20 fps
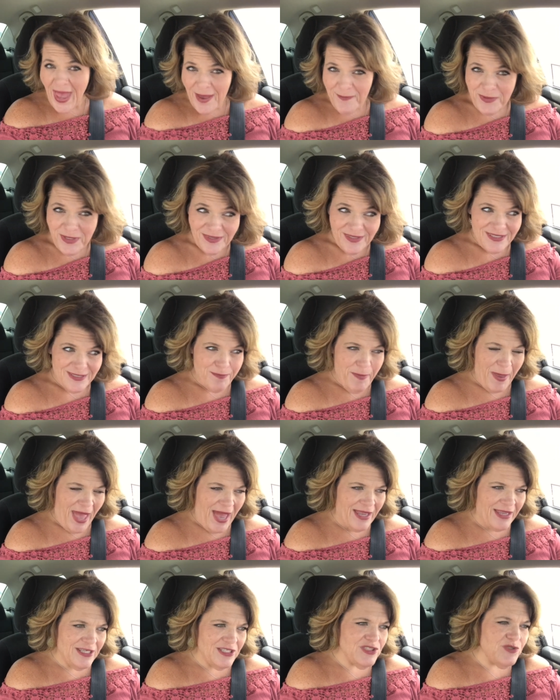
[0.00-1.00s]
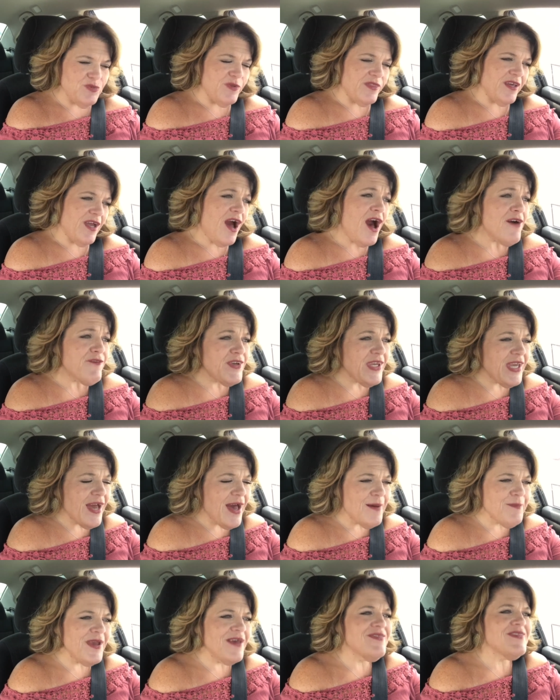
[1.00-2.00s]
fabulous package with a coffee
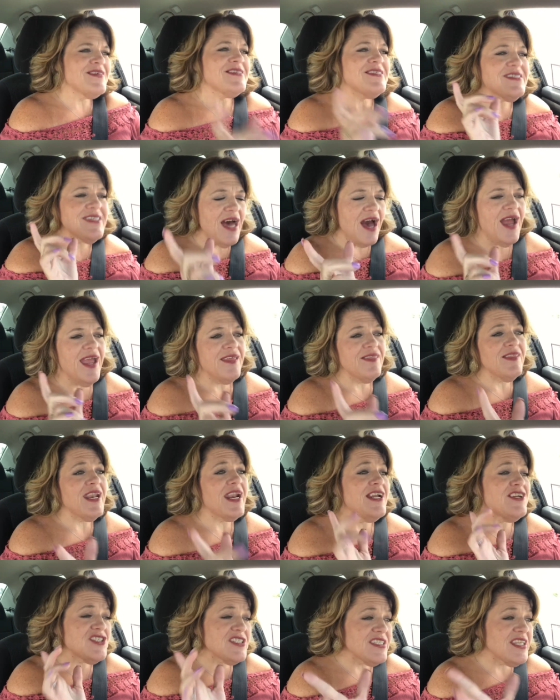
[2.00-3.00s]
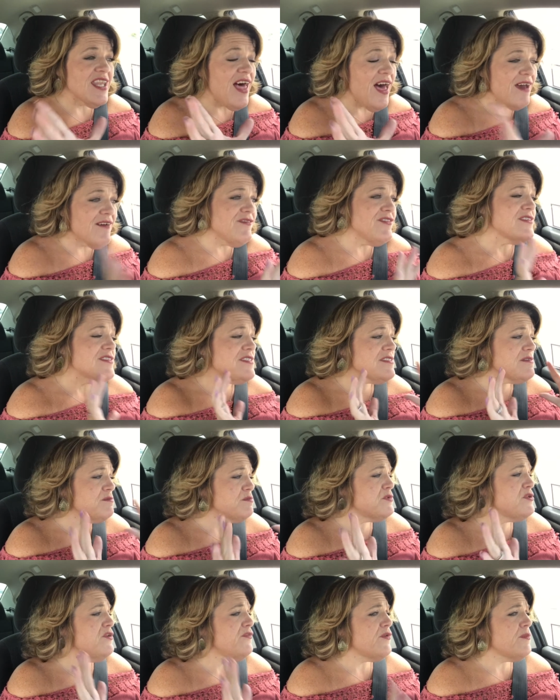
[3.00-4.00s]
cup and the sign that I just love. This is a
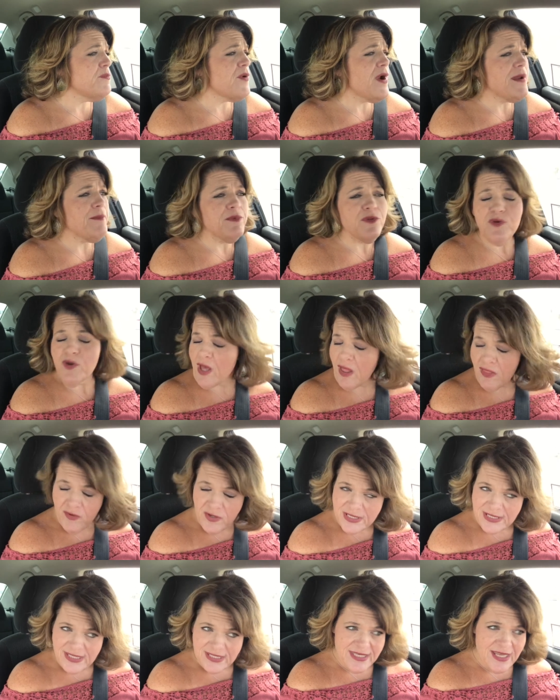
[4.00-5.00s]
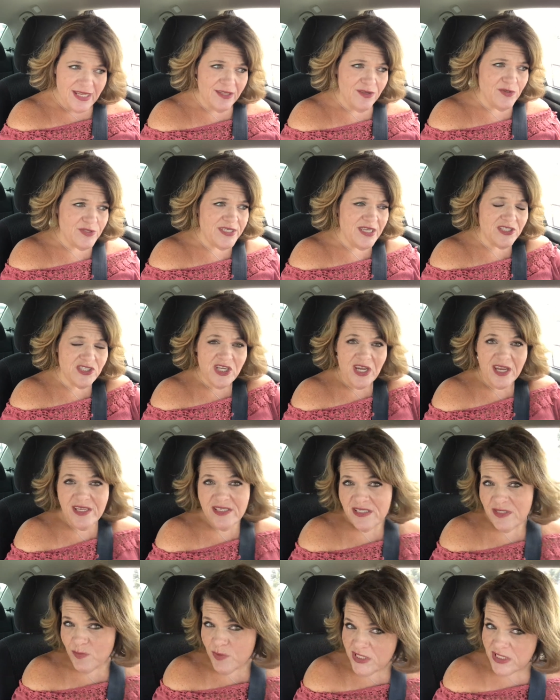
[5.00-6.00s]
beautiful bright blue color. It says Hello
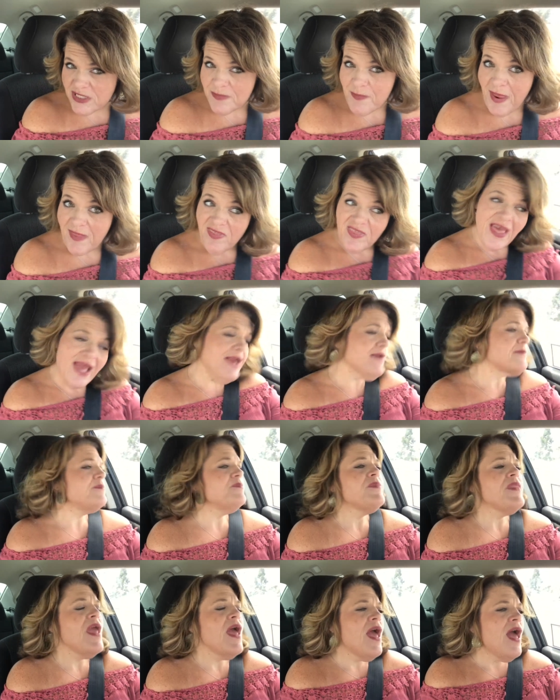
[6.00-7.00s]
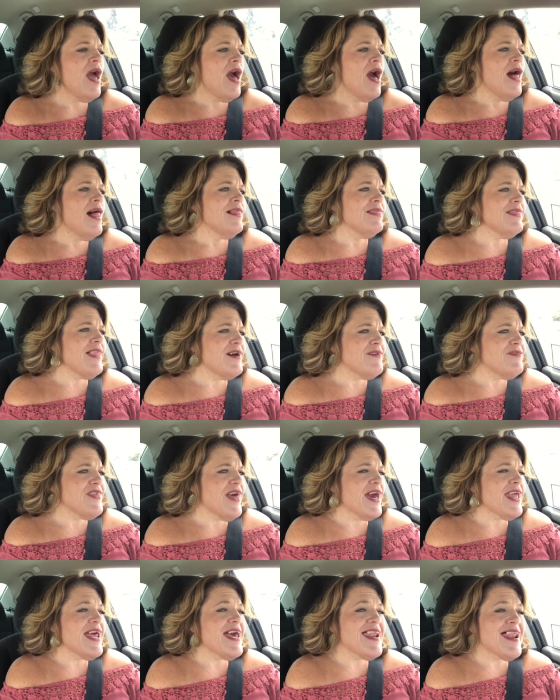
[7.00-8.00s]
Sunshines, which is my thing. Love
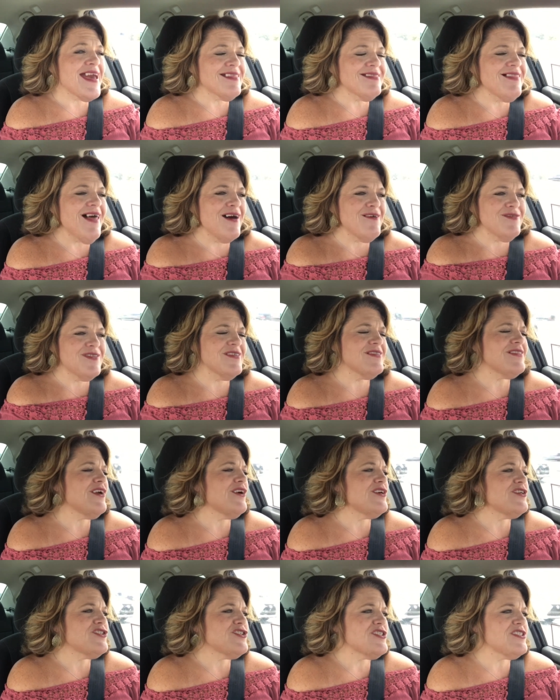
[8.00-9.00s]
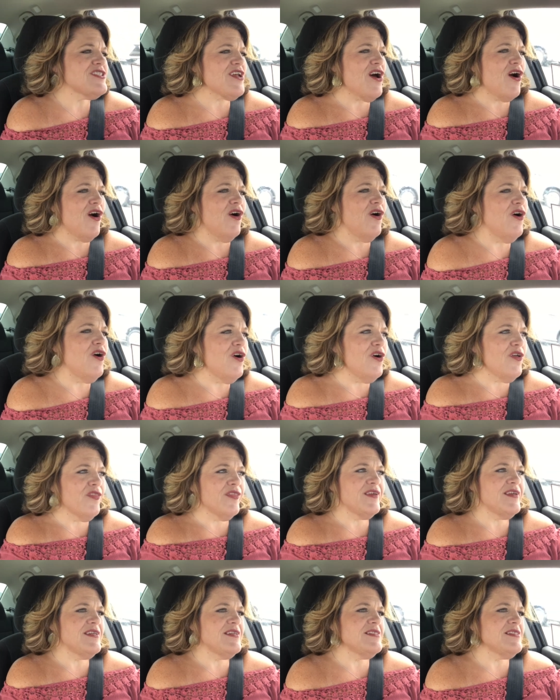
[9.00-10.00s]
that. And I love that there are just all
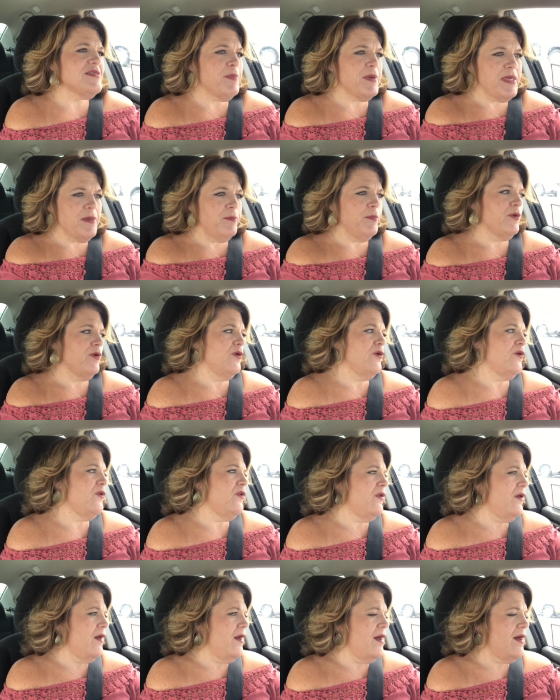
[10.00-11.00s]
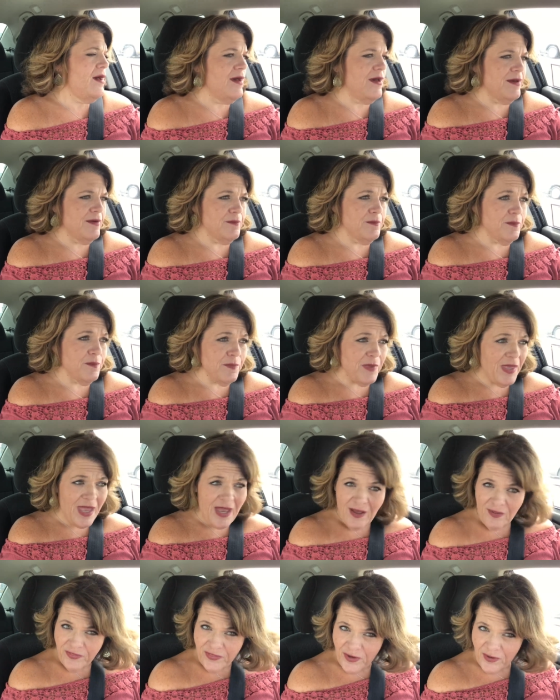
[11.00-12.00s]
these people um,
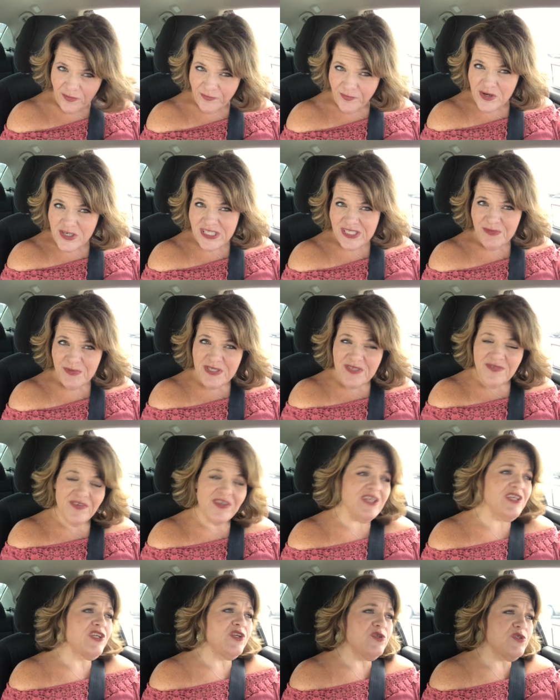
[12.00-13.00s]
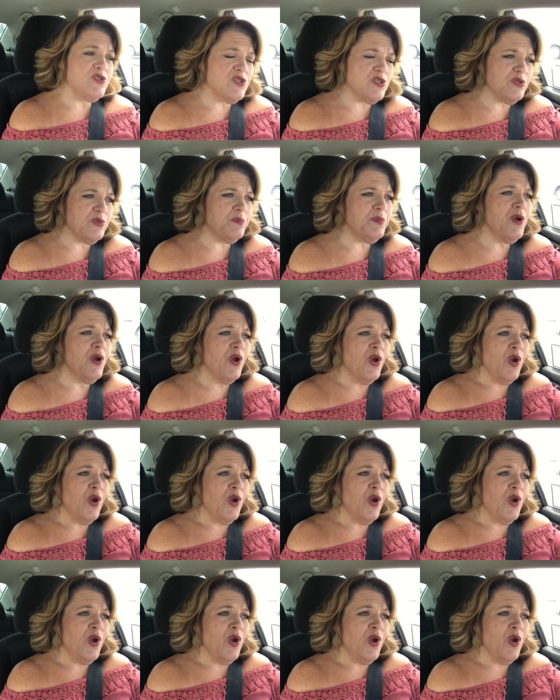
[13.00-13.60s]
out there. First, it was via YouTube